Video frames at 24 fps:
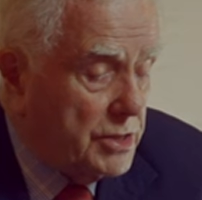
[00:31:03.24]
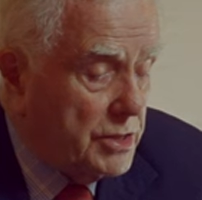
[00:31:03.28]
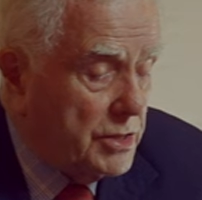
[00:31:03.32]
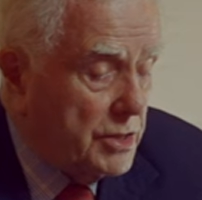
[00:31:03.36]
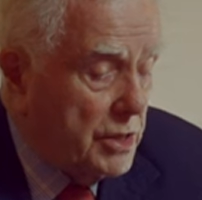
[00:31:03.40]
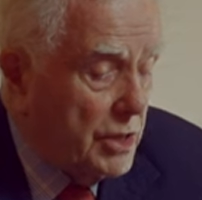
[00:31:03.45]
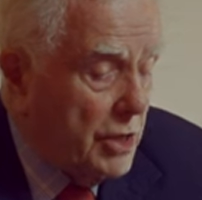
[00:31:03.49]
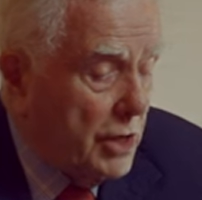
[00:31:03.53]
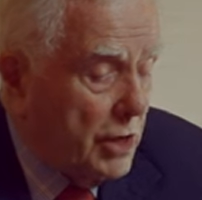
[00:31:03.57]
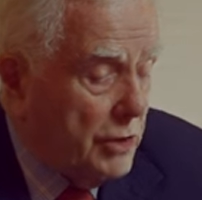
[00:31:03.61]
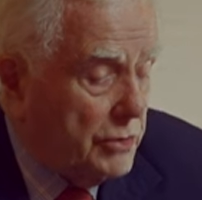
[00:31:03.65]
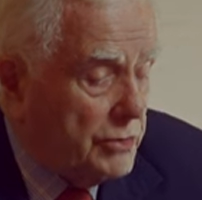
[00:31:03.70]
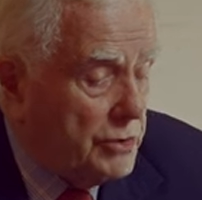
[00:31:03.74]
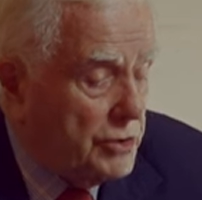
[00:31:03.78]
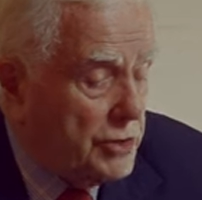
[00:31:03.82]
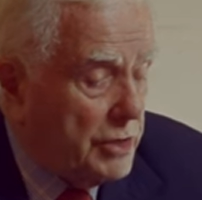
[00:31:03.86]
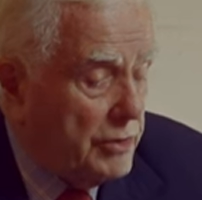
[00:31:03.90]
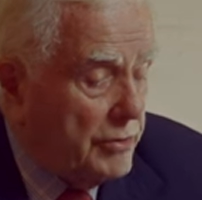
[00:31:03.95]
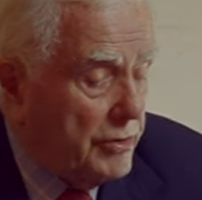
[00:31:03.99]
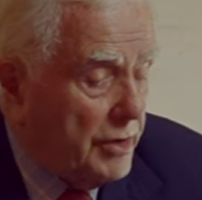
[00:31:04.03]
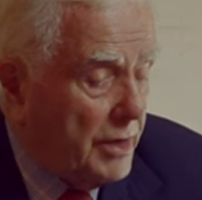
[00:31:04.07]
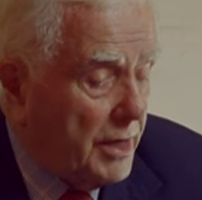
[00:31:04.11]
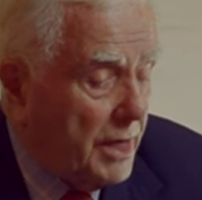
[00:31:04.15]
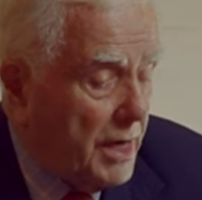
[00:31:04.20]
the odds
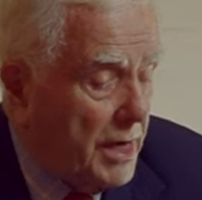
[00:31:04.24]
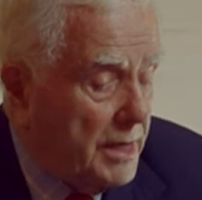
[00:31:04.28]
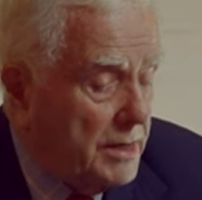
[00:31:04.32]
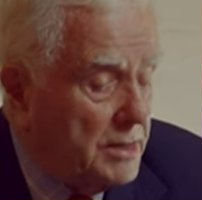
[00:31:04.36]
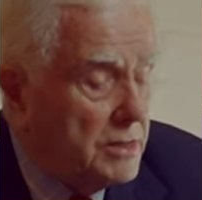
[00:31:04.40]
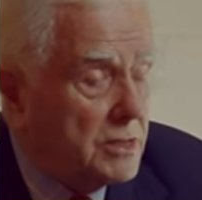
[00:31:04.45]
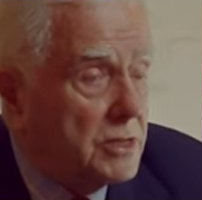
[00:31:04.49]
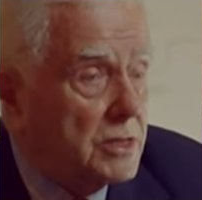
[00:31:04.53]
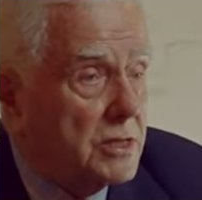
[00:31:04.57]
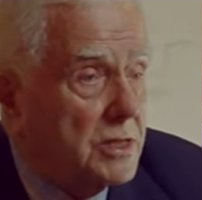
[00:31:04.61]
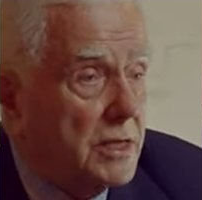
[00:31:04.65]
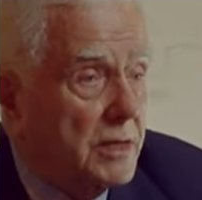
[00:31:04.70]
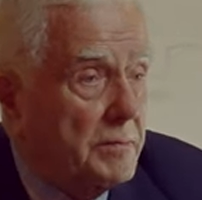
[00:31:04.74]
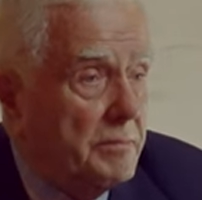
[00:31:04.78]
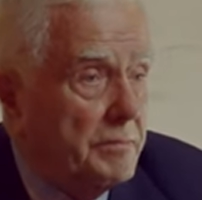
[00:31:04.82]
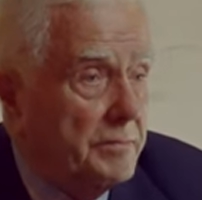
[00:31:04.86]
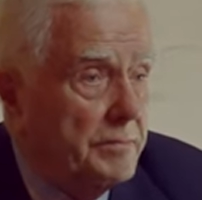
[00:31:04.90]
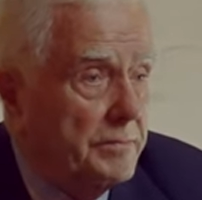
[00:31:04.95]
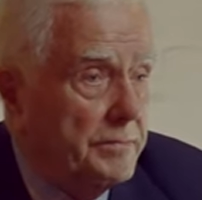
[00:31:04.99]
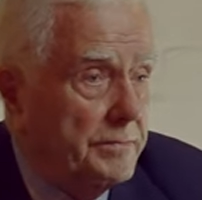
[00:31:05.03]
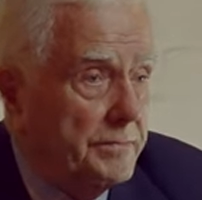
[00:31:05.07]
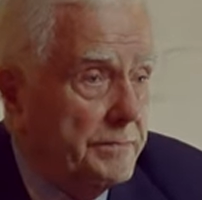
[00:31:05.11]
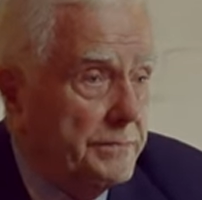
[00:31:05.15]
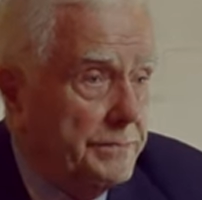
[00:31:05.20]
are against him.
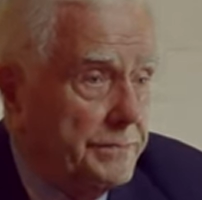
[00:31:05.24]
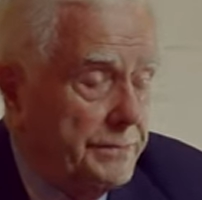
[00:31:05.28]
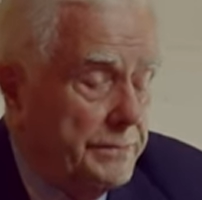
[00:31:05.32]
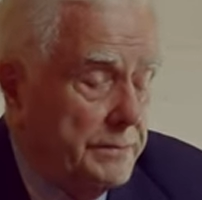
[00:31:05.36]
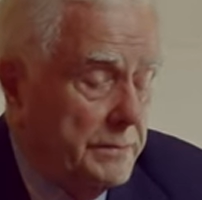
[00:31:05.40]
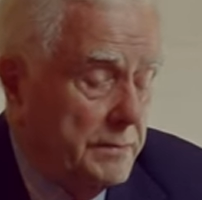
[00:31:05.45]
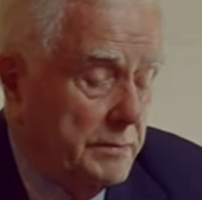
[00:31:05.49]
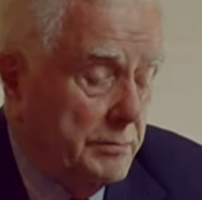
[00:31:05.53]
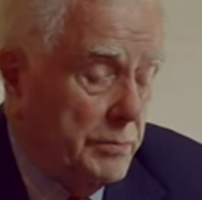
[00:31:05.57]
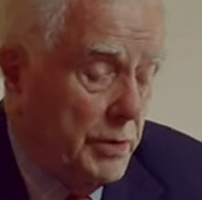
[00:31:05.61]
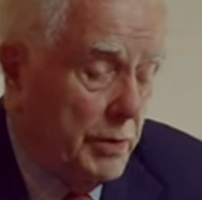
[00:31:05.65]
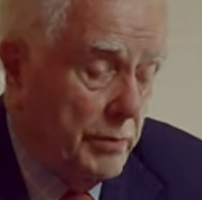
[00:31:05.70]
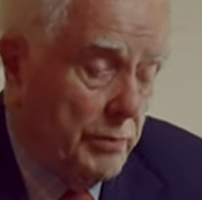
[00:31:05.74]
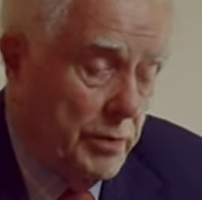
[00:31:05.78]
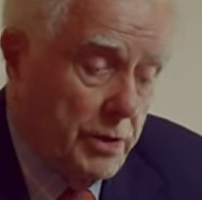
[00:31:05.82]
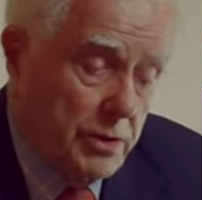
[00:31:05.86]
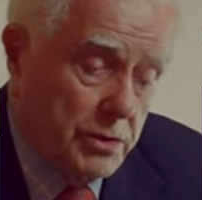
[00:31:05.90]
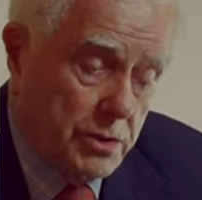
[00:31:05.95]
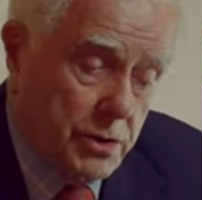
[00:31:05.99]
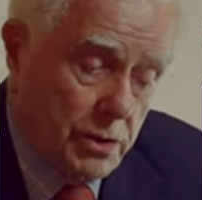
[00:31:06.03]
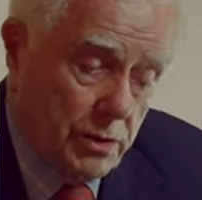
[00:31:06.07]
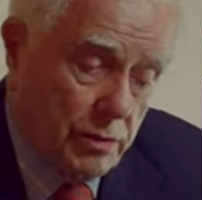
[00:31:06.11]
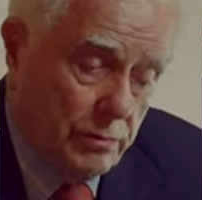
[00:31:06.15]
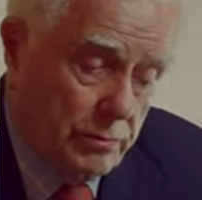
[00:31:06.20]
But we're
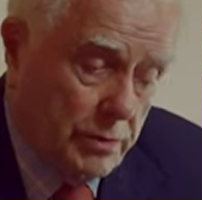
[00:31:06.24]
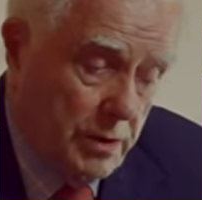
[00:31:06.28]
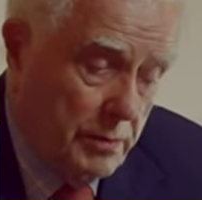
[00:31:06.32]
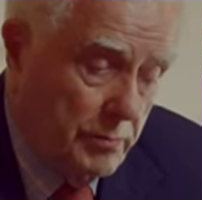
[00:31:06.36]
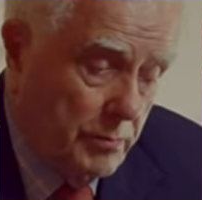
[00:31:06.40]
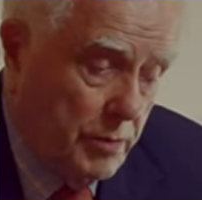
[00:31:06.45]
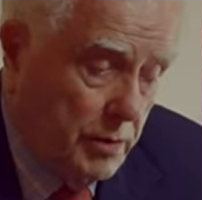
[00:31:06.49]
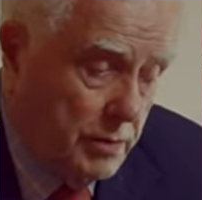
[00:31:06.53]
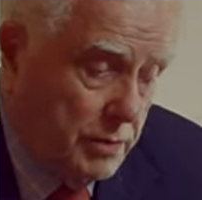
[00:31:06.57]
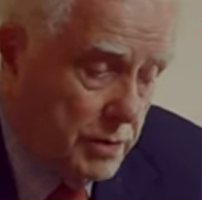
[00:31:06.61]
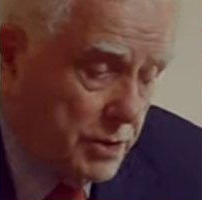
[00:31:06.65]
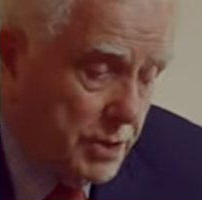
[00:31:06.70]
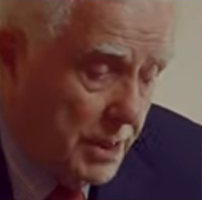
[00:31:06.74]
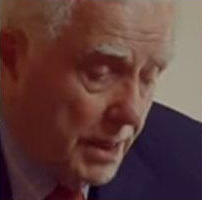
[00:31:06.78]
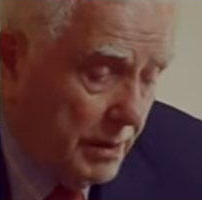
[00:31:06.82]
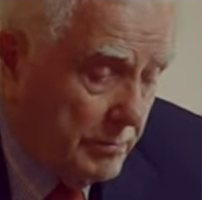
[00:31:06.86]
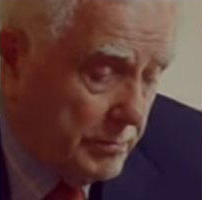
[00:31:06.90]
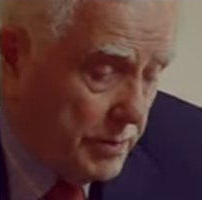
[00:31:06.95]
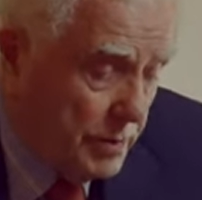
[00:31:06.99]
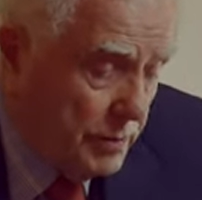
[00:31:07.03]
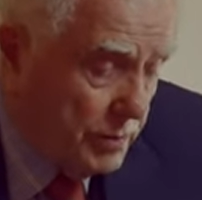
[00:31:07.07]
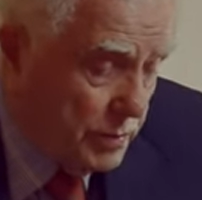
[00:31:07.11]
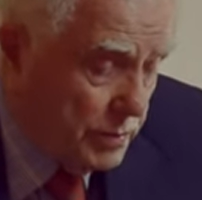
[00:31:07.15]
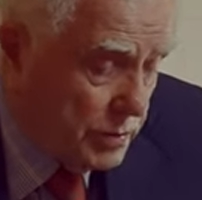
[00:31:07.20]
told in 1
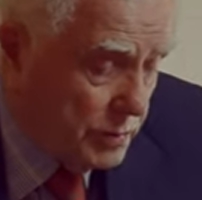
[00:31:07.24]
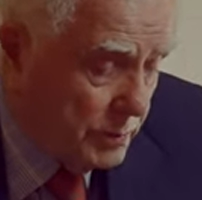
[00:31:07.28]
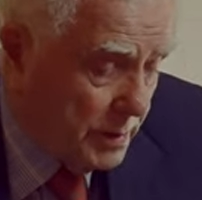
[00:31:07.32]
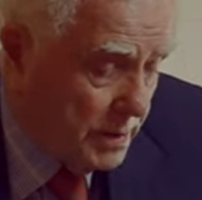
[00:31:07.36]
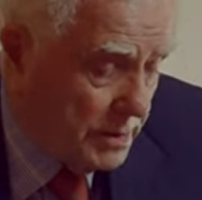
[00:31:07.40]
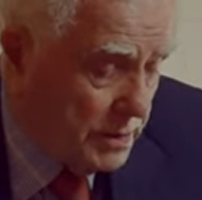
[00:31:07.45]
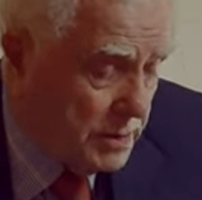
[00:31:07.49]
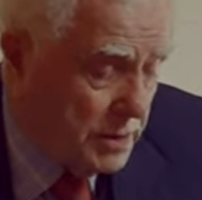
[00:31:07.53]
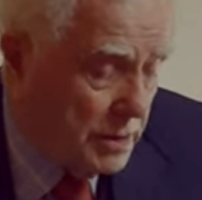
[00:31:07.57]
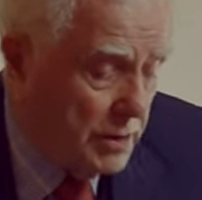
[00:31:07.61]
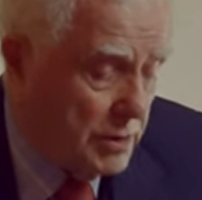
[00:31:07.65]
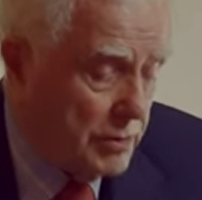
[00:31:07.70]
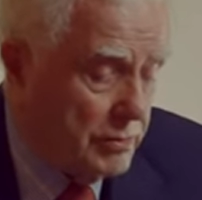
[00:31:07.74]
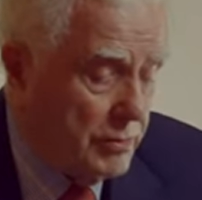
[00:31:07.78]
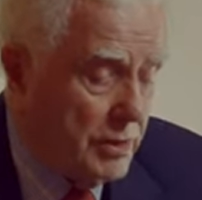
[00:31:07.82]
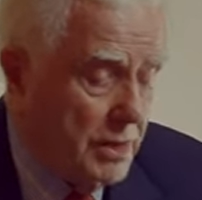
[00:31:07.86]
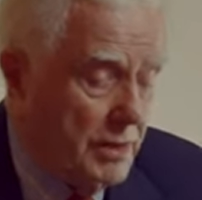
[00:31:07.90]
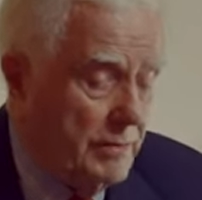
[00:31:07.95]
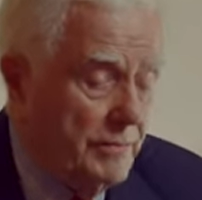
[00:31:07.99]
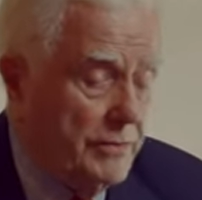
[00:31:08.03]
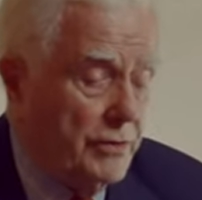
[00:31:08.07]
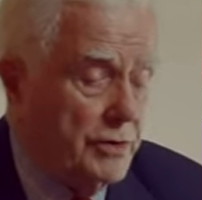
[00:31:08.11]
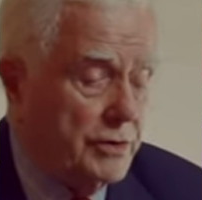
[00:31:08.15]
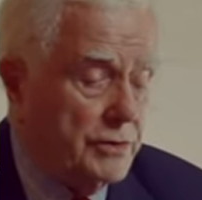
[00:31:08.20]
Samuel
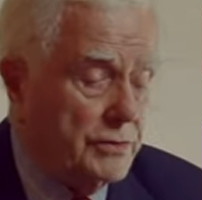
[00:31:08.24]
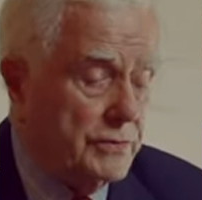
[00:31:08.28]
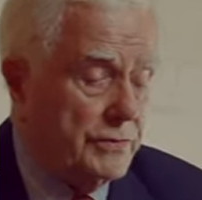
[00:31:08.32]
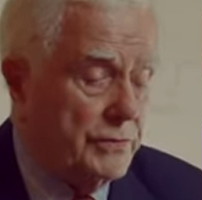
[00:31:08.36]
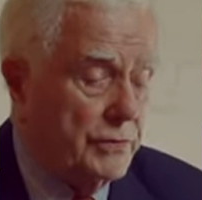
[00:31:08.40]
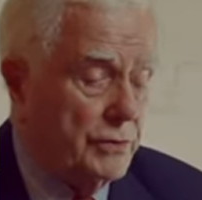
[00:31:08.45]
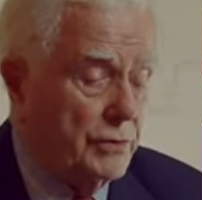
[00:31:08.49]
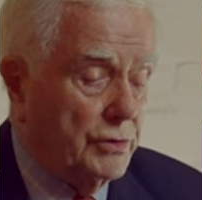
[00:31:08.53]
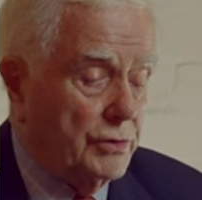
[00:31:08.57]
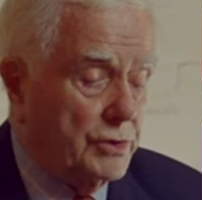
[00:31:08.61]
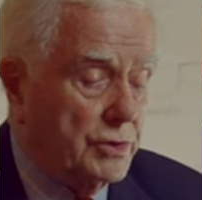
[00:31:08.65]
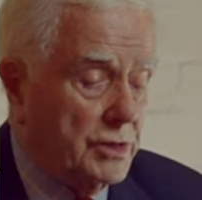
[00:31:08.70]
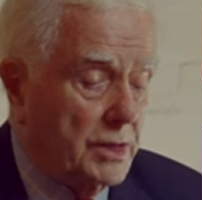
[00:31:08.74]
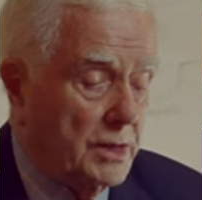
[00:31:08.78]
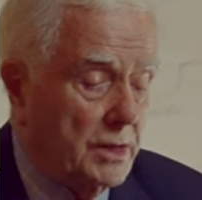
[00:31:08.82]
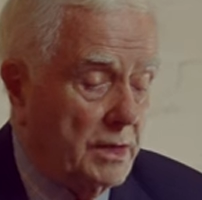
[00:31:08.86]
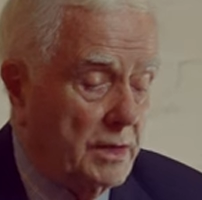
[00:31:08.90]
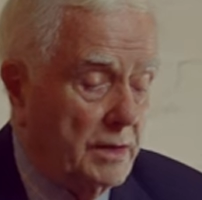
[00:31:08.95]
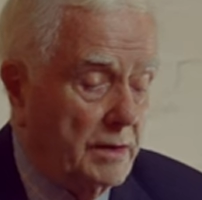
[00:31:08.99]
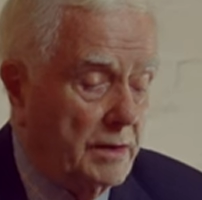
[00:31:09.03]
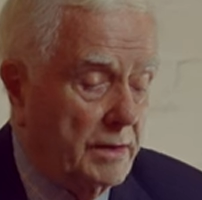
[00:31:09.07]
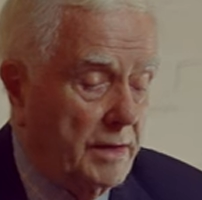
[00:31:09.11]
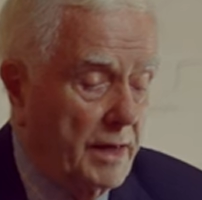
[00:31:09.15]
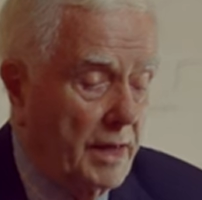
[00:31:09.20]
23 verse
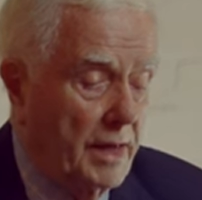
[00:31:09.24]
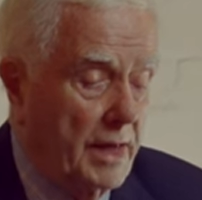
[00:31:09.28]
14,